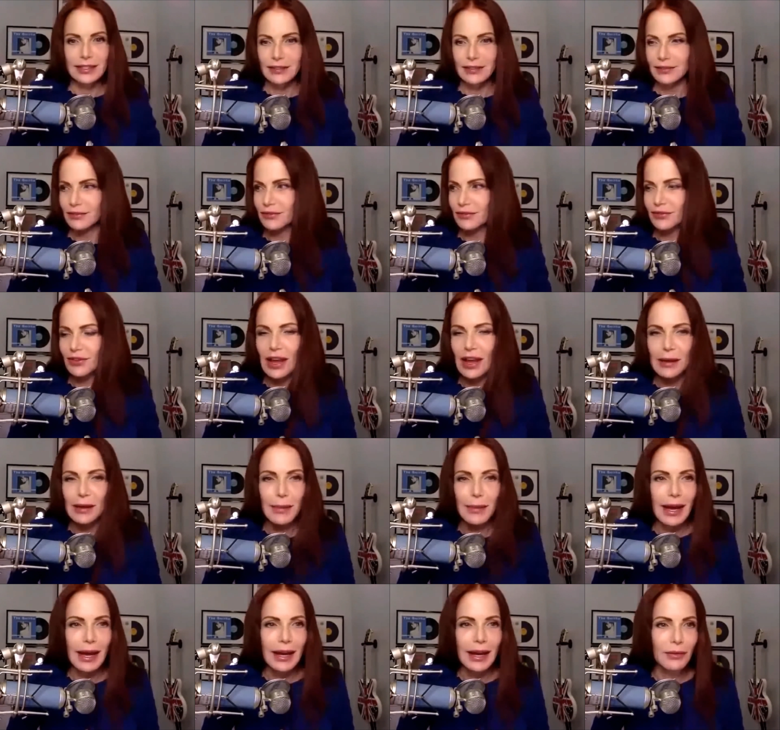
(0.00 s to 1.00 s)
Fly-by
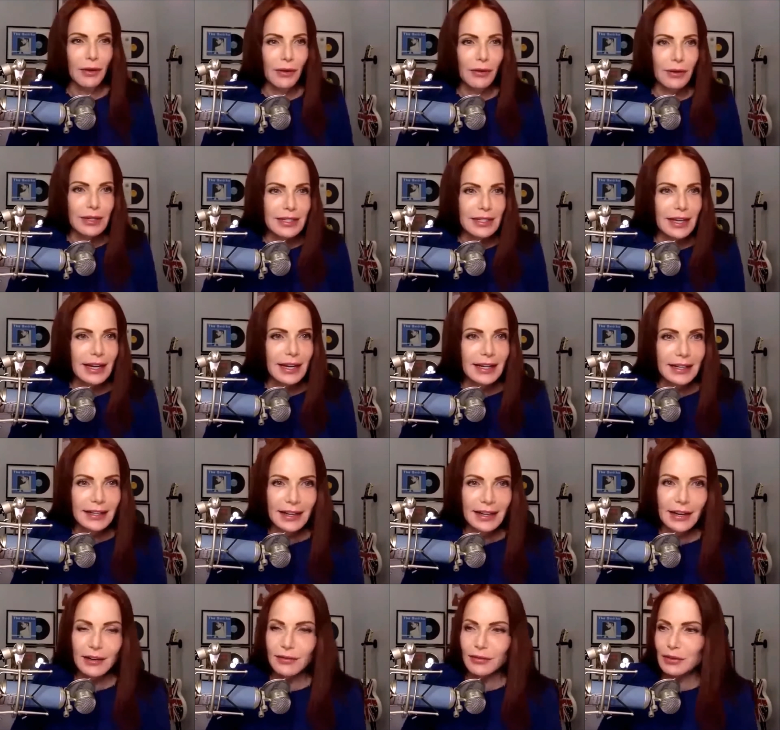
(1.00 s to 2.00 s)
Rory sighting there
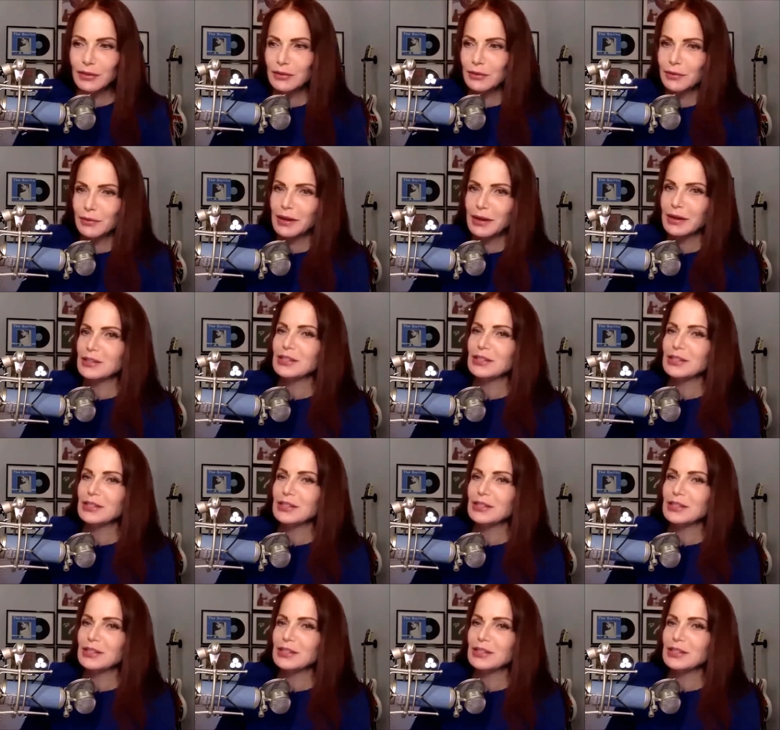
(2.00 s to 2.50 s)
if you were watching.